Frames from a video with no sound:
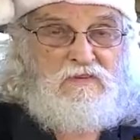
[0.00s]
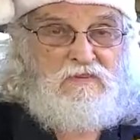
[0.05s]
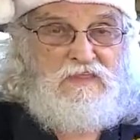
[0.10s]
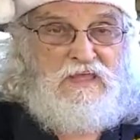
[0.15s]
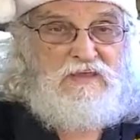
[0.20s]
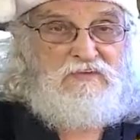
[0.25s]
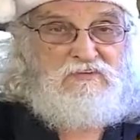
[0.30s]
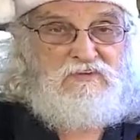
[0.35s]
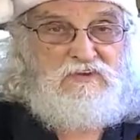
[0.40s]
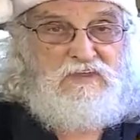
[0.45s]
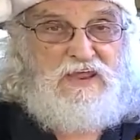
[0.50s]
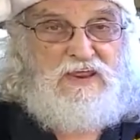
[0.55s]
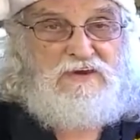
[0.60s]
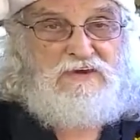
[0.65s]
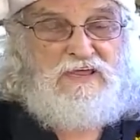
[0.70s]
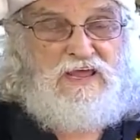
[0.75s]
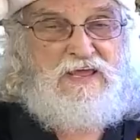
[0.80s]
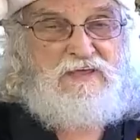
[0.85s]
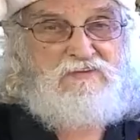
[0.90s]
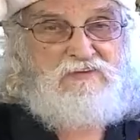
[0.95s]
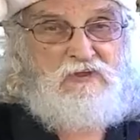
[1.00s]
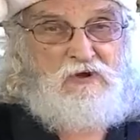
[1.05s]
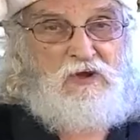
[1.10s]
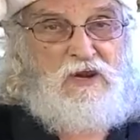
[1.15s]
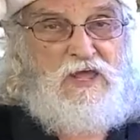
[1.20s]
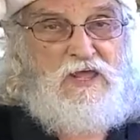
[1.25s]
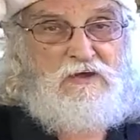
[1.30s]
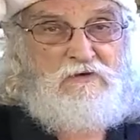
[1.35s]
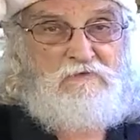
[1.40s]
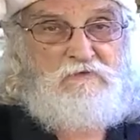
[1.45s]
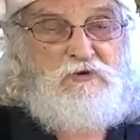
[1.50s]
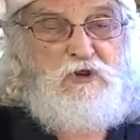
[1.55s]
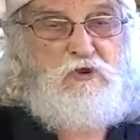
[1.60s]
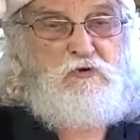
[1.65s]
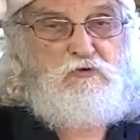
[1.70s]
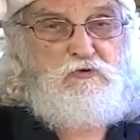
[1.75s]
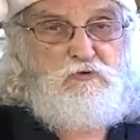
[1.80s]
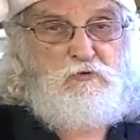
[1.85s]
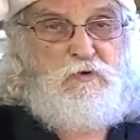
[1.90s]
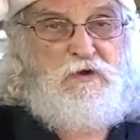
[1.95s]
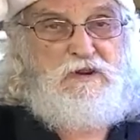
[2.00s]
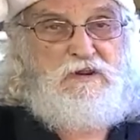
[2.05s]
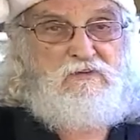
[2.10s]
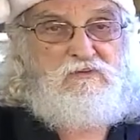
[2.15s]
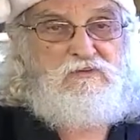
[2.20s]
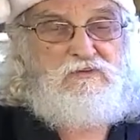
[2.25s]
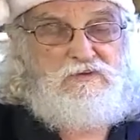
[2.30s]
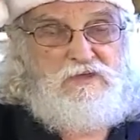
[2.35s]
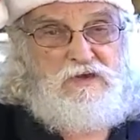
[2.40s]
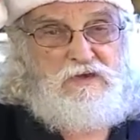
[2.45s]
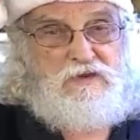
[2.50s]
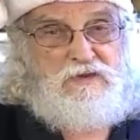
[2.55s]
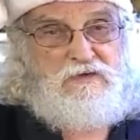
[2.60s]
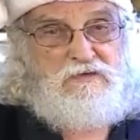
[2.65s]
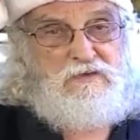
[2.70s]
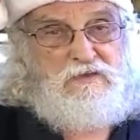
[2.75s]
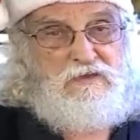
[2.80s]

That sand has a lot of nutrients in it.